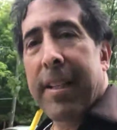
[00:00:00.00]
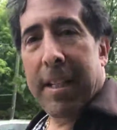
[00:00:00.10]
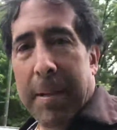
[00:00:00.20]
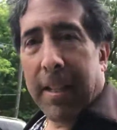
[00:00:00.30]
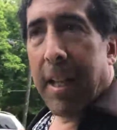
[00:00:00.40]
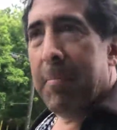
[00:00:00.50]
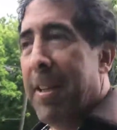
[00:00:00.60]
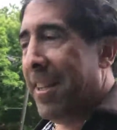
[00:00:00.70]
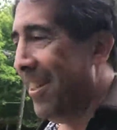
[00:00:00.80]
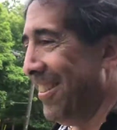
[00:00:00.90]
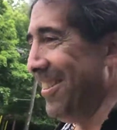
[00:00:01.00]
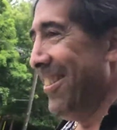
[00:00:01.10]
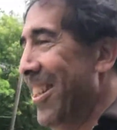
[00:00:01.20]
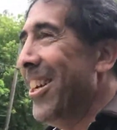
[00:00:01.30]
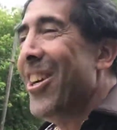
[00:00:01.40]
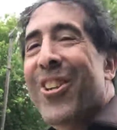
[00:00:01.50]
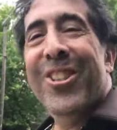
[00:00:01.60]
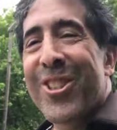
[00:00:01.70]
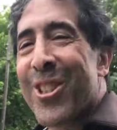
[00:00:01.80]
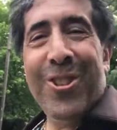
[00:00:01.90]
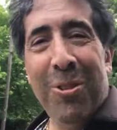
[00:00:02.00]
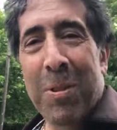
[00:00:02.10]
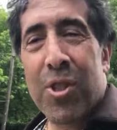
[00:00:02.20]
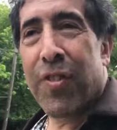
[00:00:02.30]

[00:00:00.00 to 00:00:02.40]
again to make a lot of money. Because it's just so much